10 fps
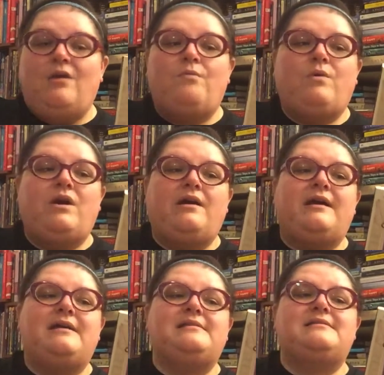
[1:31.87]

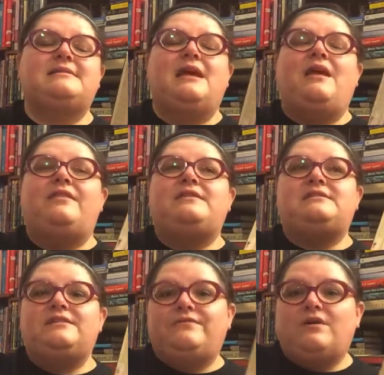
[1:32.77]
was the
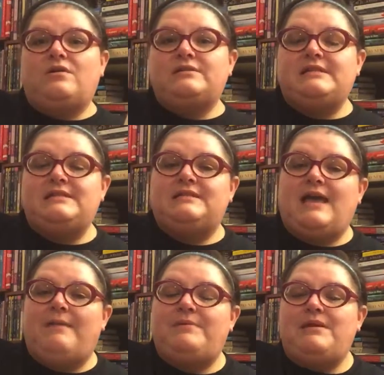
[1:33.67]
difficulties
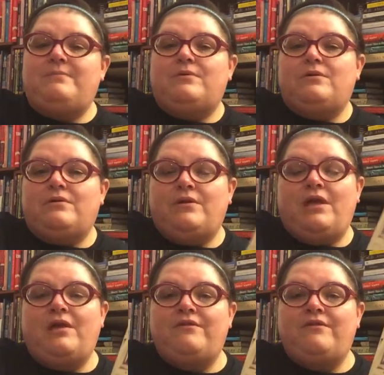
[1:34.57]
that people